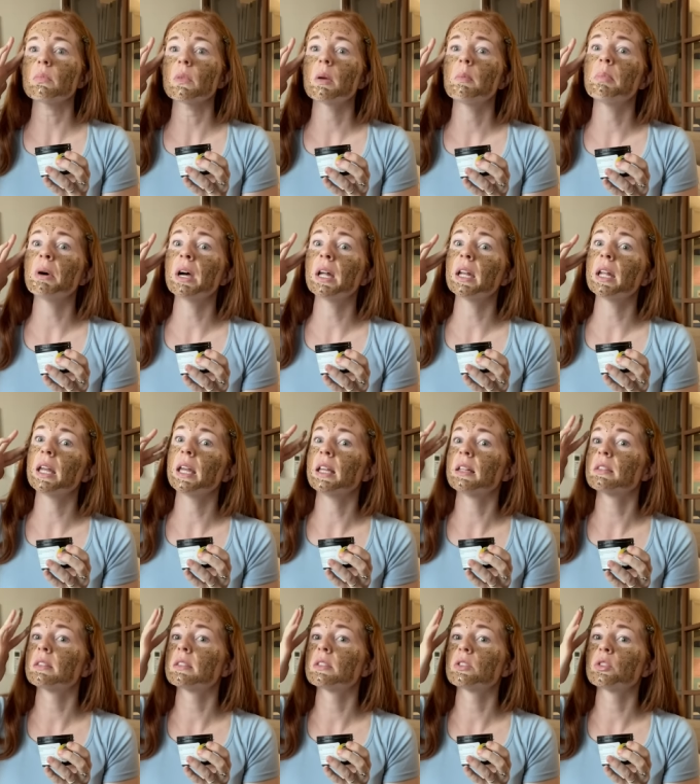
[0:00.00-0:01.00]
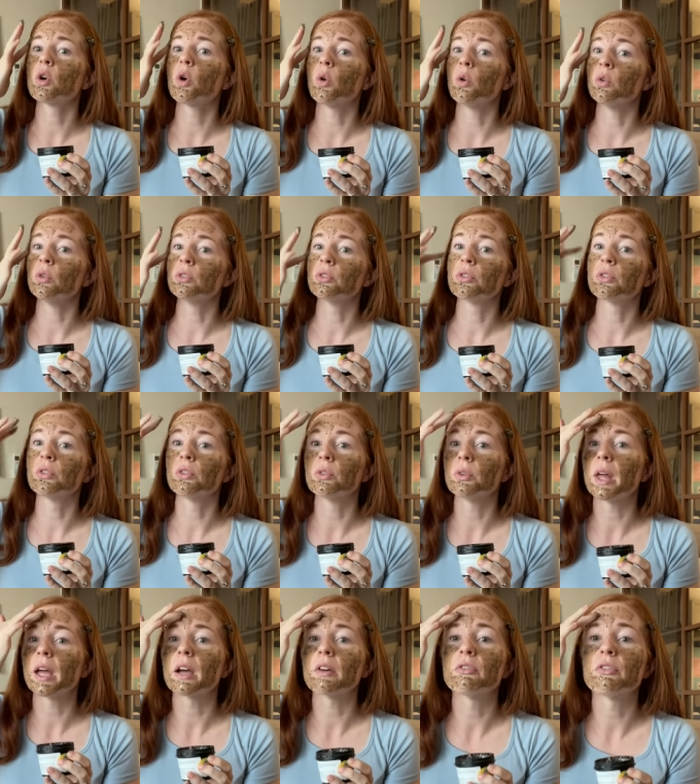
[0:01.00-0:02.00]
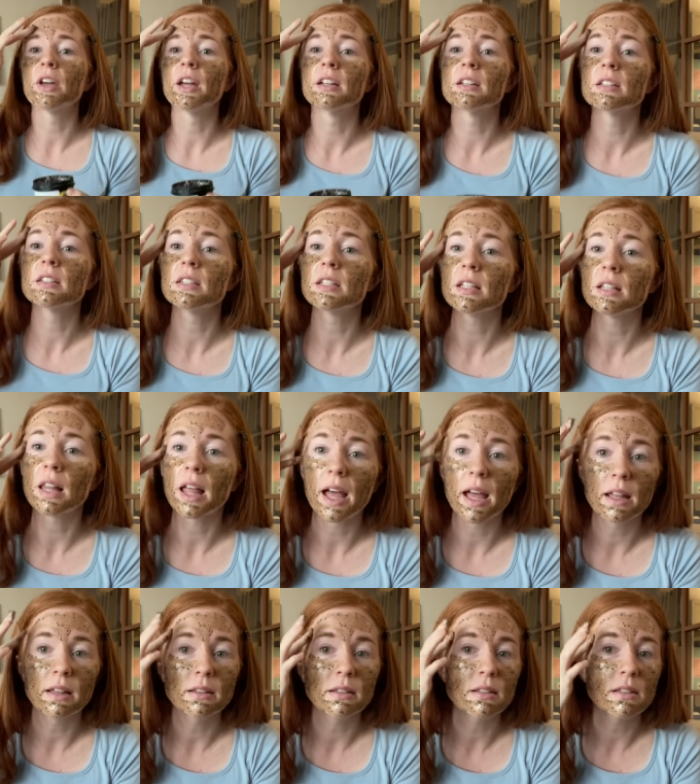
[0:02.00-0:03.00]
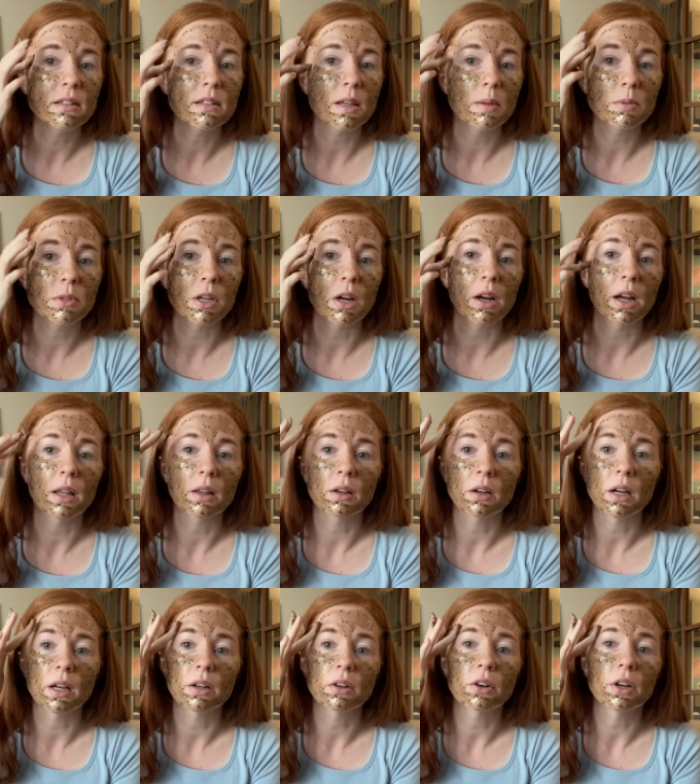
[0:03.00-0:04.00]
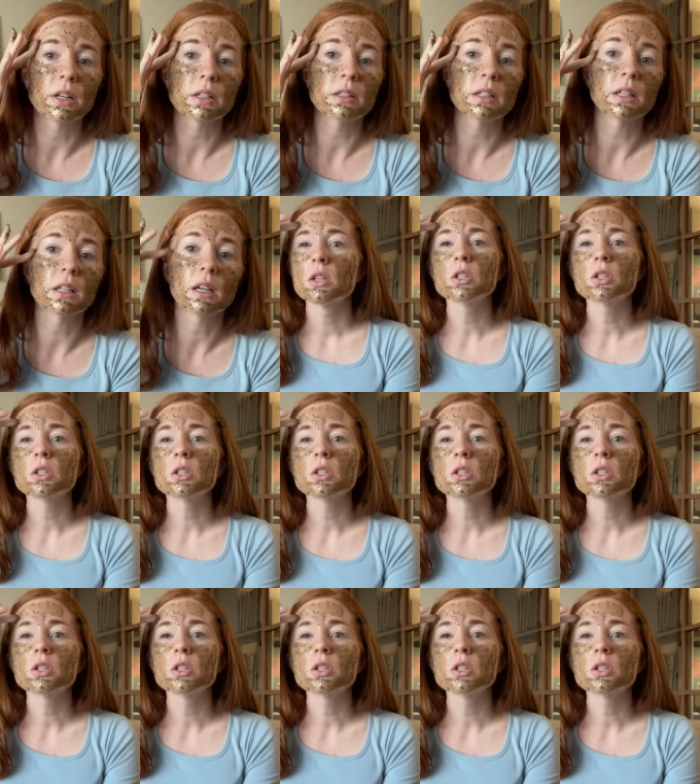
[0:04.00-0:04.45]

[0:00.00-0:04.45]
but it's told through like a fantasy lens. I'm sorry, I look kind of crazy.